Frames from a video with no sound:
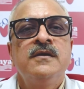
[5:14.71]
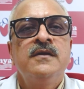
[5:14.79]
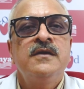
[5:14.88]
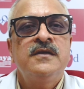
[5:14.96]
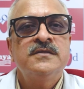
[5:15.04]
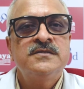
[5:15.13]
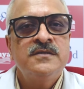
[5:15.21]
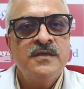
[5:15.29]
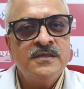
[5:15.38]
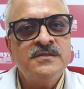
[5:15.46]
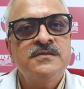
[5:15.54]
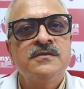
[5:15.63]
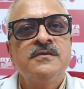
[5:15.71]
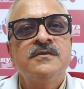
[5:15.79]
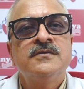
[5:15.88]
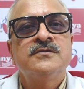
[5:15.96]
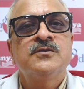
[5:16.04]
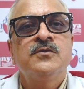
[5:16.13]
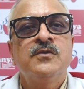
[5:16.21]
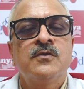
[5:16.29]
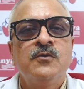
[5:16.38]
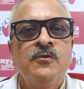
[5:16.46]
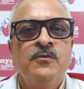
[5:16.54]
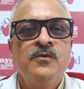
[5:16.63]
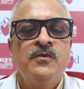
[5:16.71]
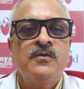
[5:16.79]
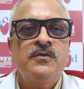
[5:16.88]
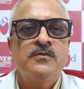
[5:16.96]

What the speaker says: It is yes. So go